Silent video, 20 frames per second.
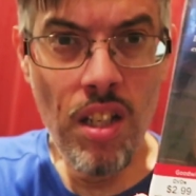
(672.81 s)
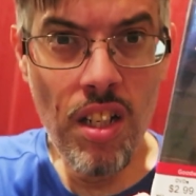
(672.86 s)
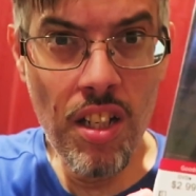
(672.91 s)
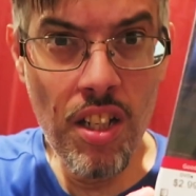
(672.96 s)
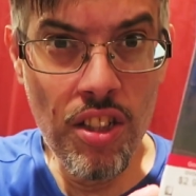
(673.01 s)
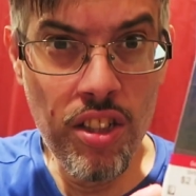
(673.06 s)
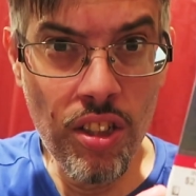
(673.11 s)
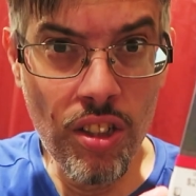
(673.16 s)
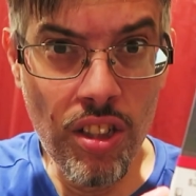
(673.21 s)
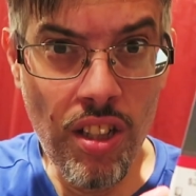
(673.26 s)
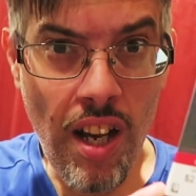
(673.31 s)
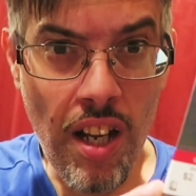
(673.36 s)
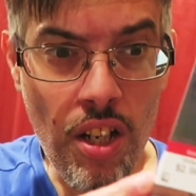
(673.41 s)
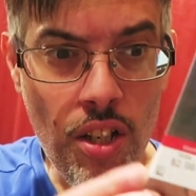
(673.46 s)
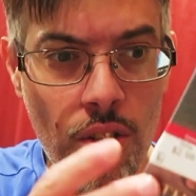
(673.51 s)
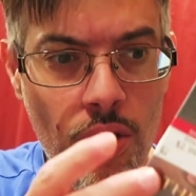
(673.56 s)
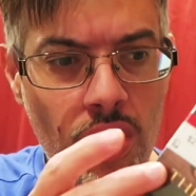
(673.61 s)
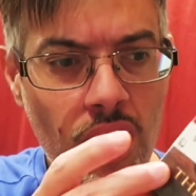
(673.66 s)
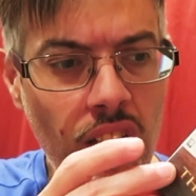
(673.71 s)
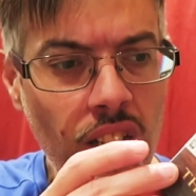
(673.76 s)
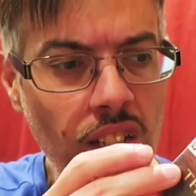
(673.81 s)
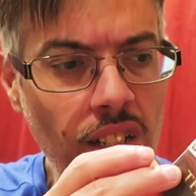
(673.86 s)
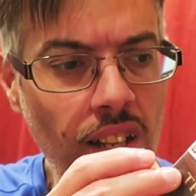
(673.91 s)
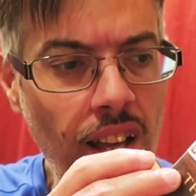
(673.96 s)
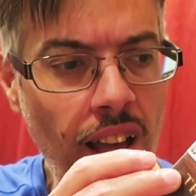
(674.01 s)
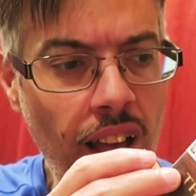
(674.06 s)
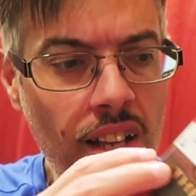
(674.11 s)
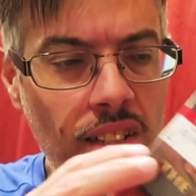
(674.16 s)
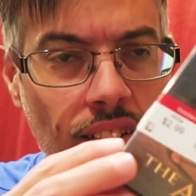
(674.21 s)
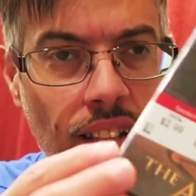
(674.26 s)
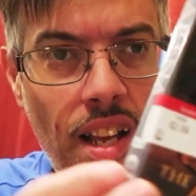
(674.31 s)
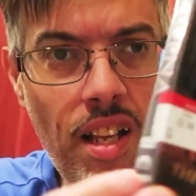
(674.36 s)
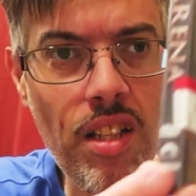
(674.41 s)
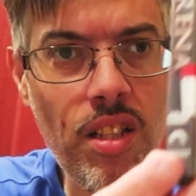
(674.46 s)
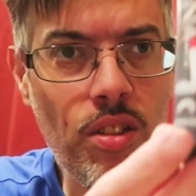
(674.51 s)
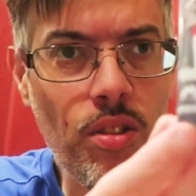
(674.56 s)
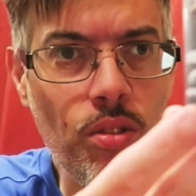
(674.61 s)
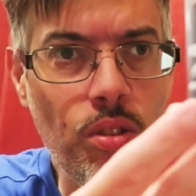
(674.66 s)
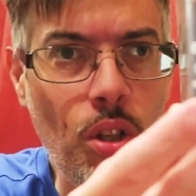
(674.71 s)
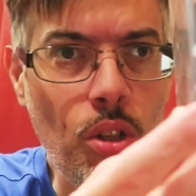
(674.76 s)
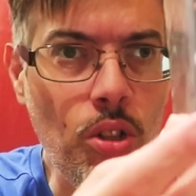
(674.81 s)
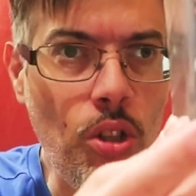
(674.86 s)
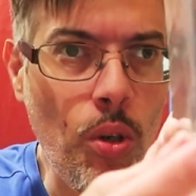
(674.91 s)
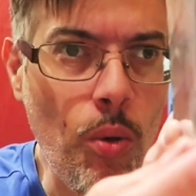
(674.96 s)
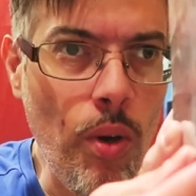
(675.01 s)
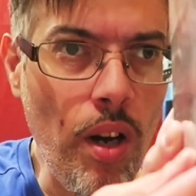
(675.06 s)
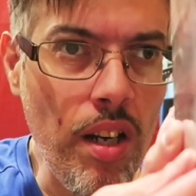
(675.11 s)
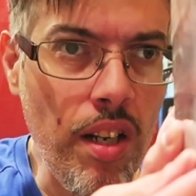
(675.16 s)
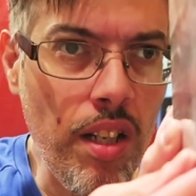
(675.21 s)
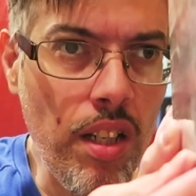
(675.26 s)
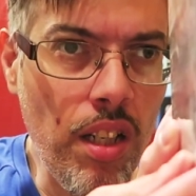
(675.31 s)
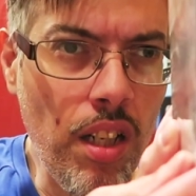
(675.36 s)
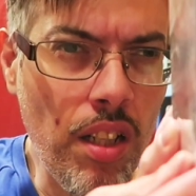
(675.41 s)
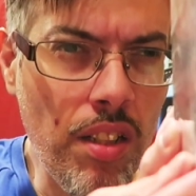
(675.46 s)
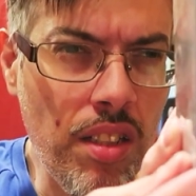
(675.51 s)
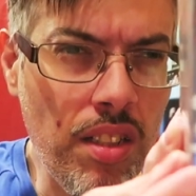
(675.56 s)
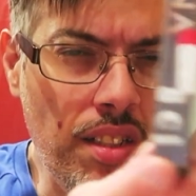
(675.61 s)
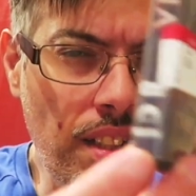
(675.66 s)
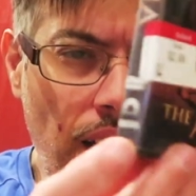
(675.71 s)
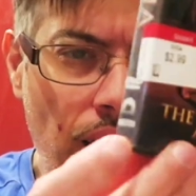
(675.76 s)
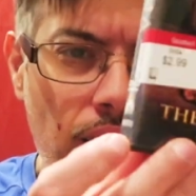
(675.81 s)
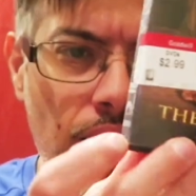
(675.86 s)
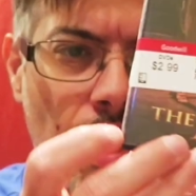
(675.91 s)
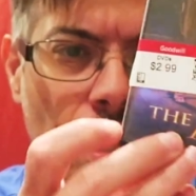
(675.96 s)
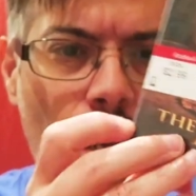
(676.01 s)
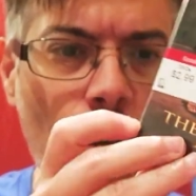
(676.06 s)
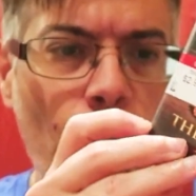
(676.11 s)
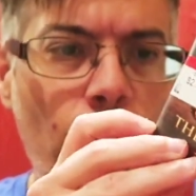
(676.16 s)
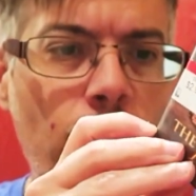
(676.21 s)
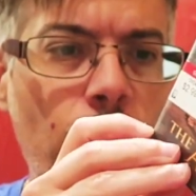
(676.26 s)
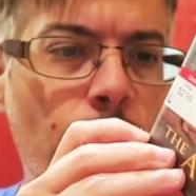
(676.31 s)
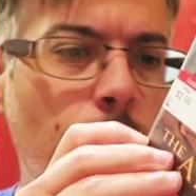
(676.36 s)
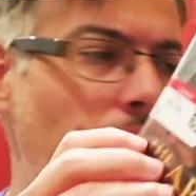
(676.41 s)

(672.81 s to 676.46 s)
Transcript: It just looked kind of unique, and it has that little logo on it on the side that I always